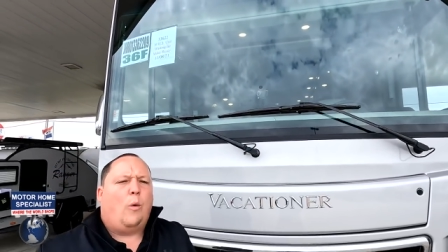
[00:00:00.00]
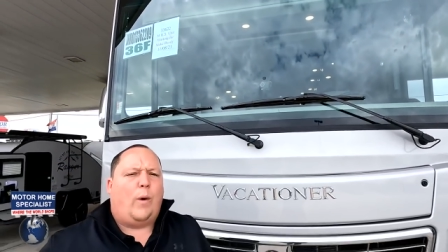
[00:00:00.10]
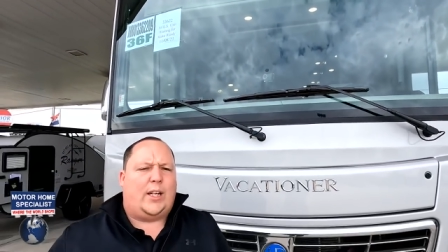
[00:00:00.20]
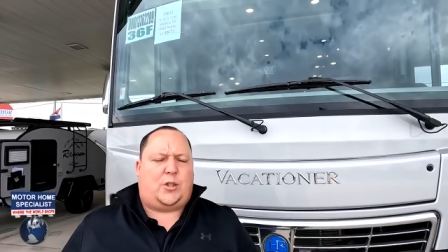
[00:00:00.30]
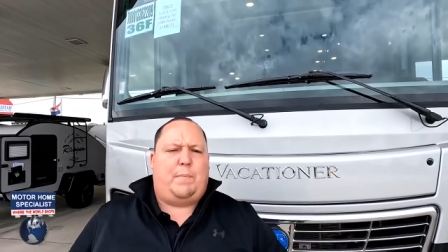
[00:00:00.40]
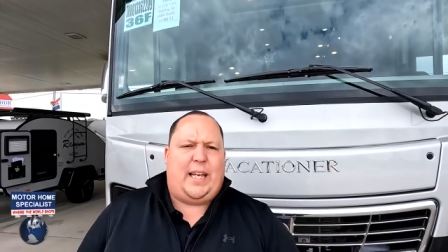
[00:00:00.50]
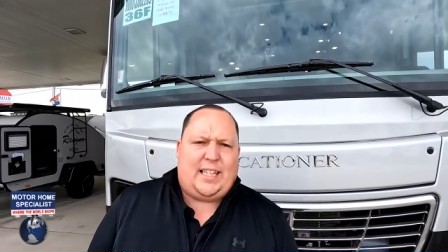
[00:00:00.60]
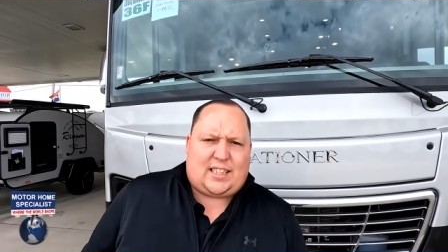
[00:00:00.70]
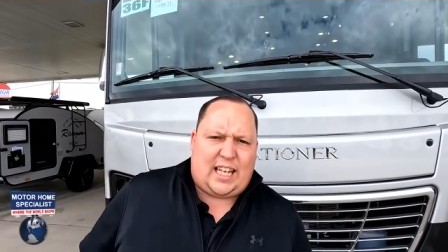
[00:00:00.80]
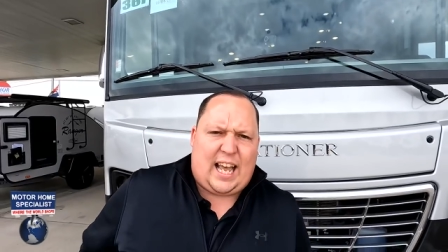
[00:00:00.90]
which
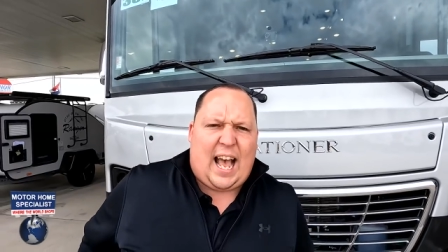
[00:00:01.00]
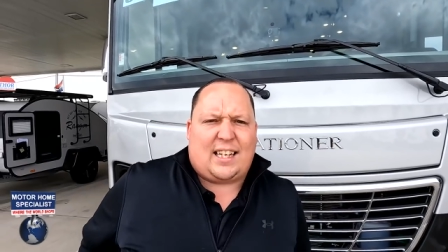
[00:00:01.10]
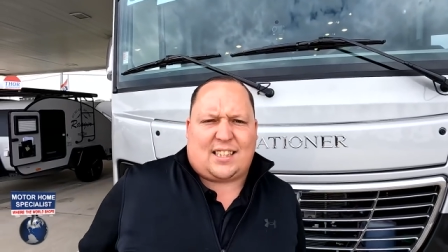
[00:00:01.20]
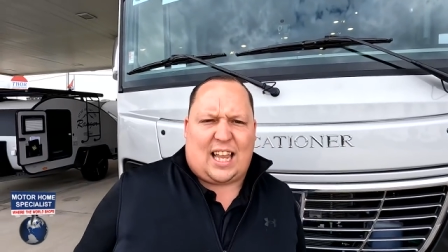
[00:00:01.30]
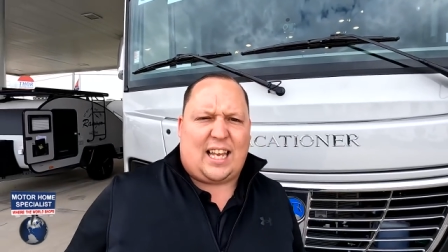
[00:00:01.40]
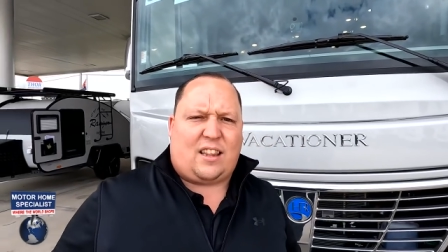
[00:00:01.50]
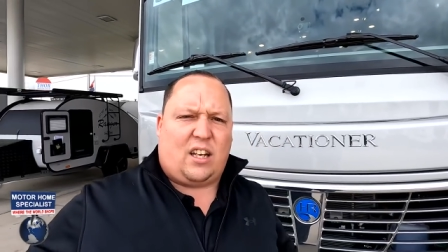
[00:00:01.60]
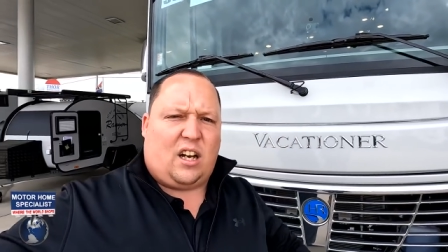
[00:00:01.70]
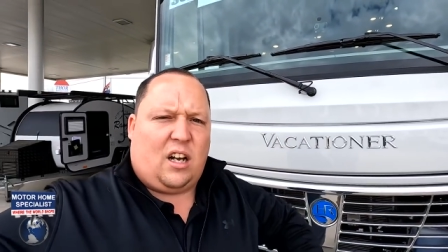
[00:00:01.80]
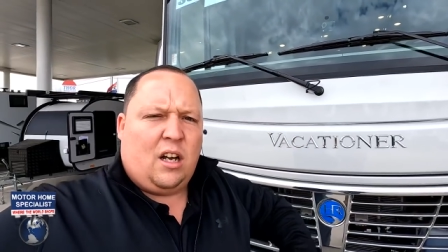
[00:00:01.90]
means it has like
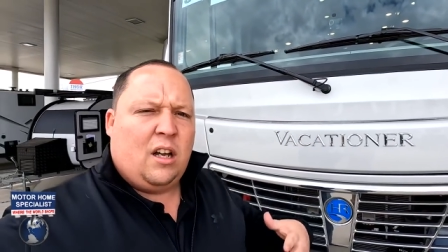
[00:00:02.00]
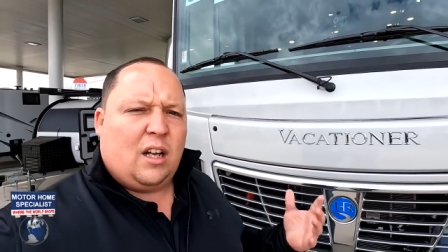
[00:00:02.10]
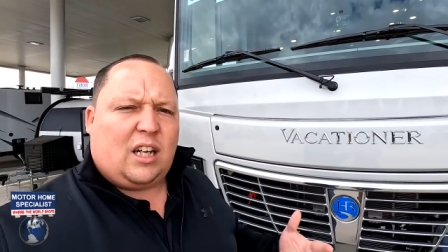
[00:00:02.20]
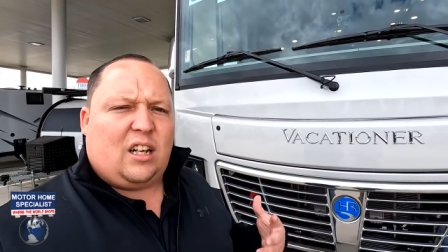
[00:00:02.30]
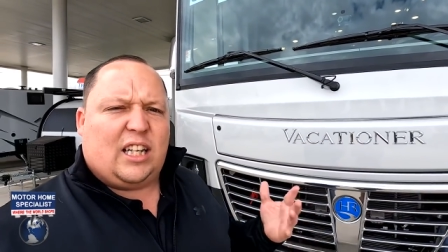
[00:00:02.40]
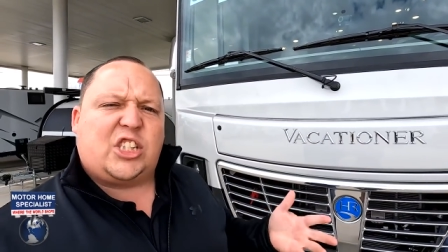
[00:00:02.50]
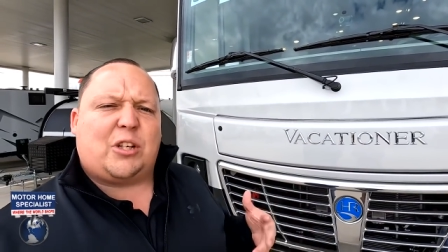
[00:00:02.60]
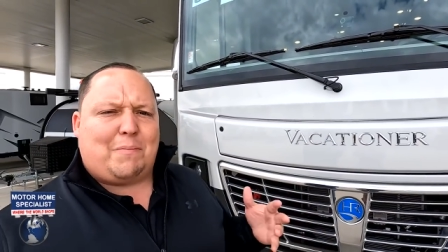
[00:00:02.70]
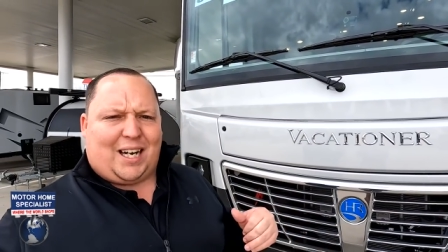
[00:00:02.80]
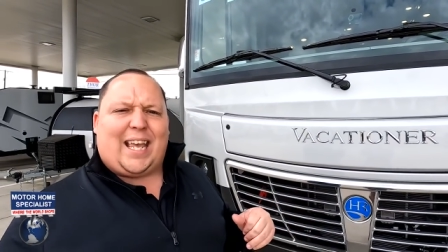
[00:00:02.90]
the
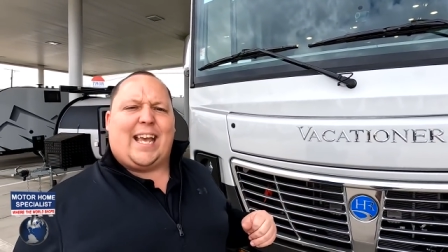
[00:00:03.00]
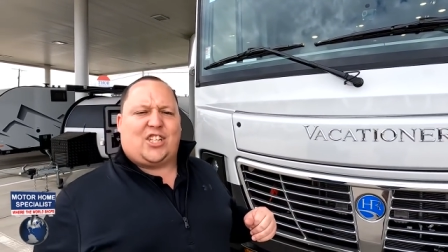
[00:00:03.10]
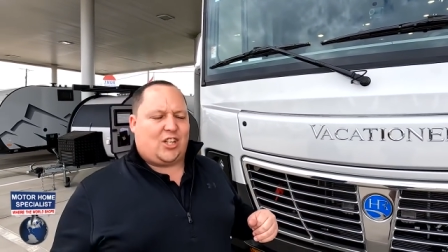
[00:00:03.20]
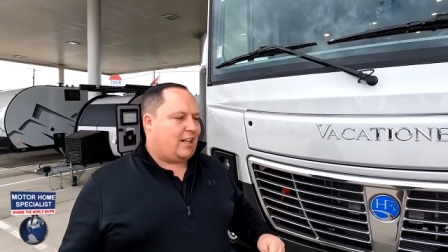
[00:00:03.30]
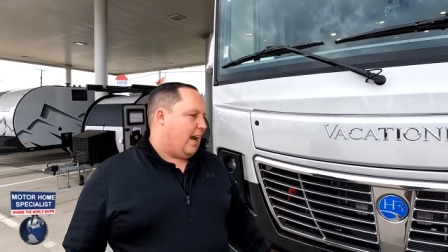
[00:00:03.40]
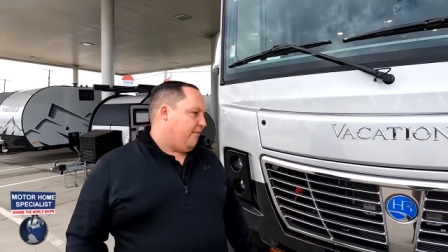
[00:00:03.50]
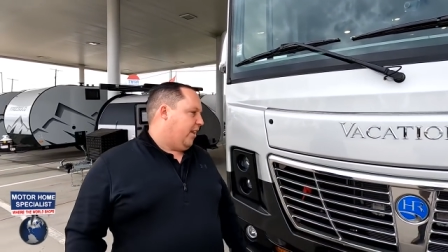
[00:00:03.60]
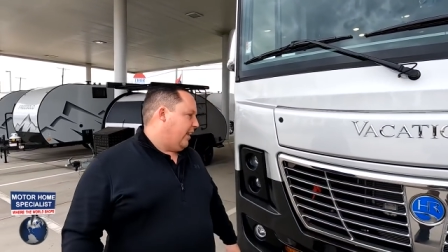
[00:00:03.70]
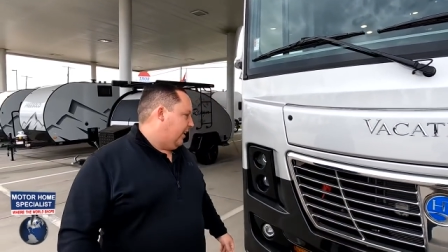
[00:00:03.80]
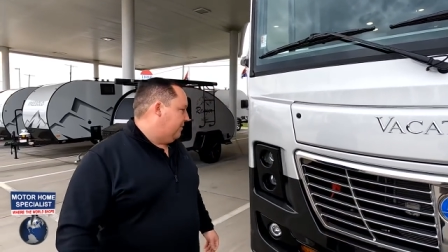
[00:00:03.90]
collision mitigation and
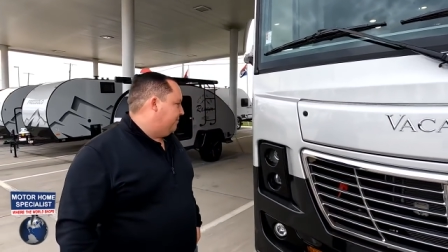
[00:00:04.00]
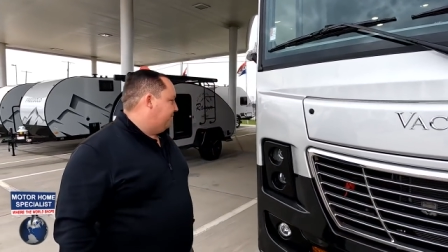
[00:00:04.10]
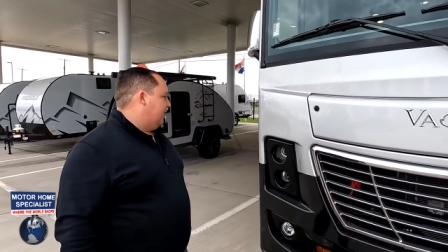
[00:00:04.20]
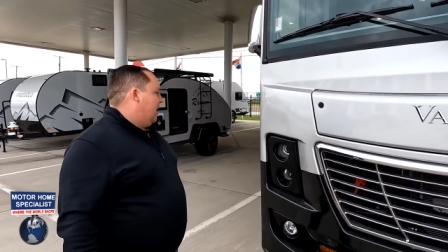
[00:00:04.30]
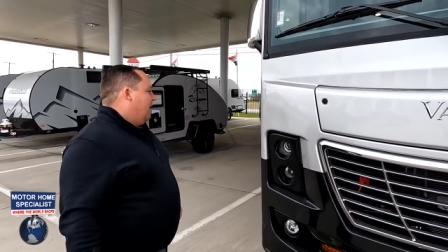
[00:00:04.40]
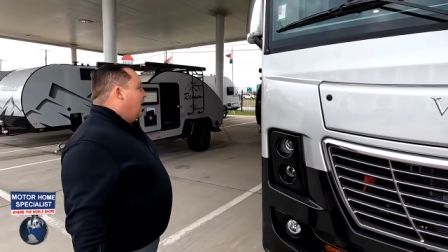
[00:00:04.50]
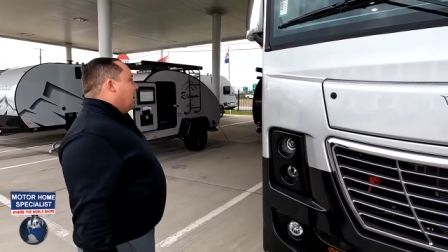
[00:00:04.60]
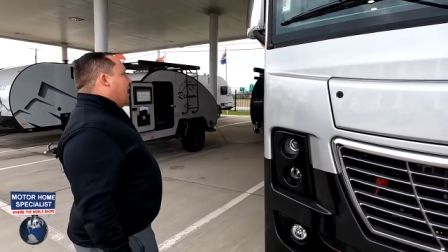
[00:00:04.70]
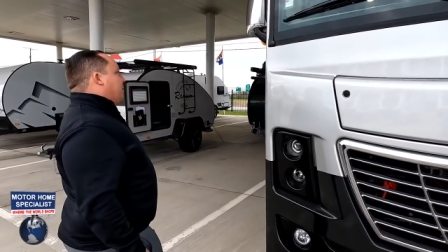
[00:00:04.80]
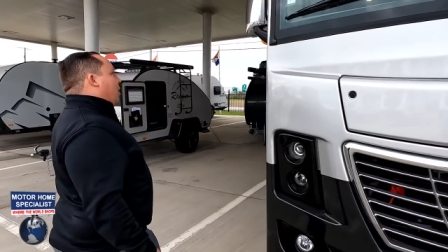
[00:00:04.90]
everything.
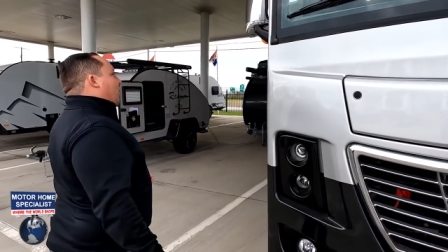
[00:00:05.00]
Coming